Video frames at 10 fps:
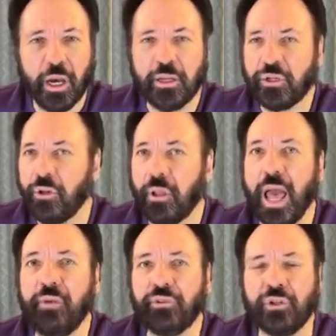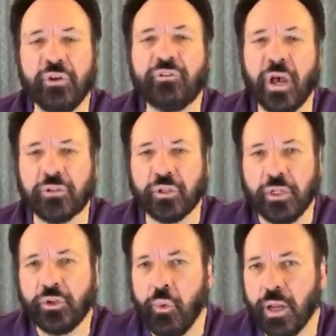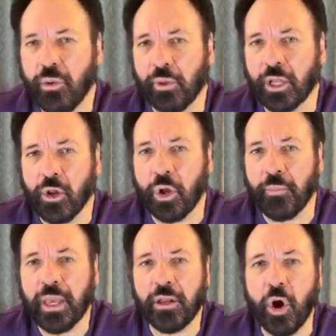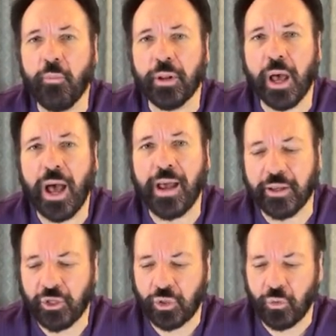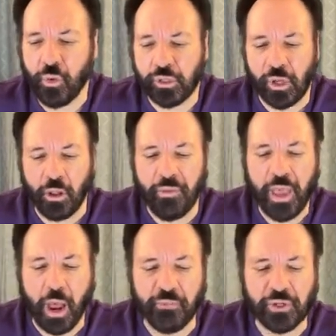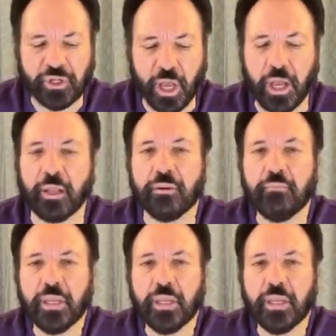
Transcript: until after 2020, when the Lord began to open our eyes, was on the other side.